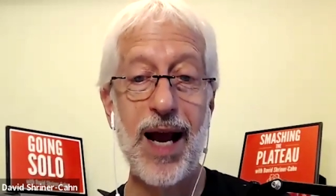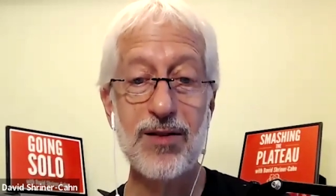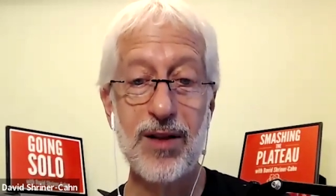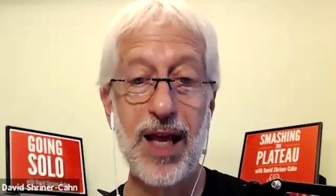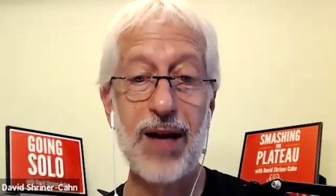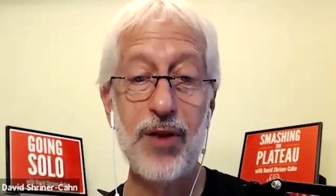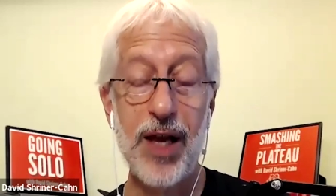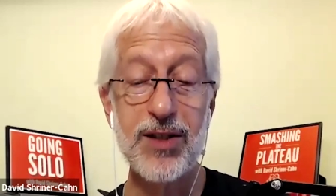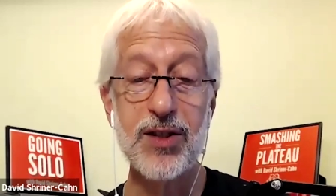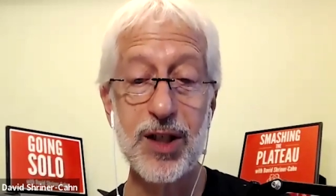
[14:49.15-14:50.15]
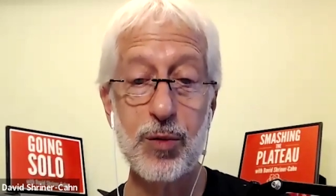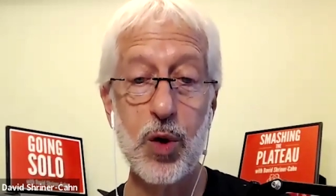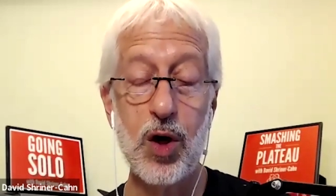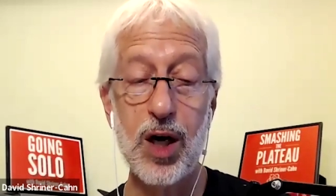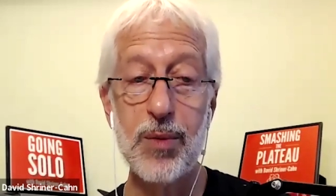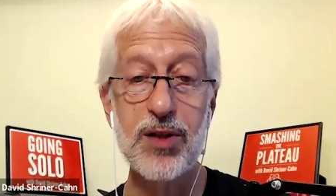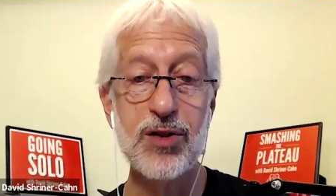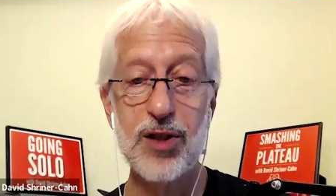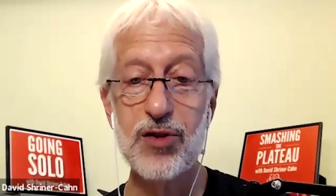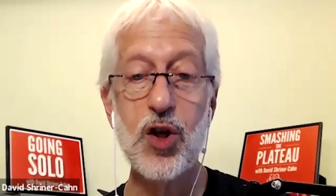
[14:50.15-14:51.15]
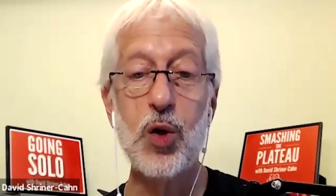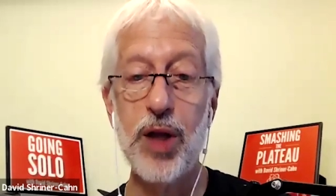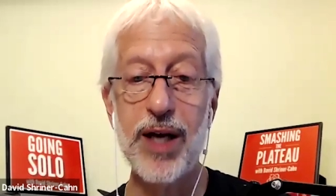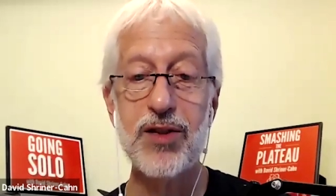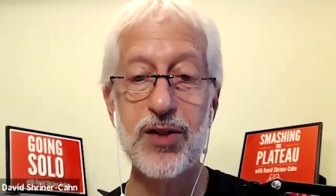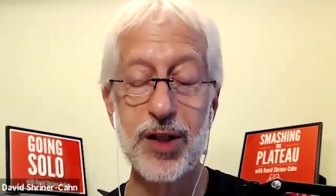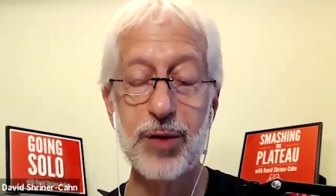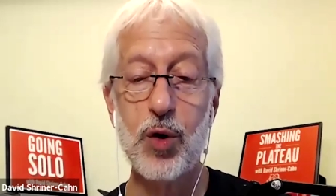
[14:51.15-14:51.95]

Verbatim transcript: has they have licensing requirements there's no licensing mm-hmm.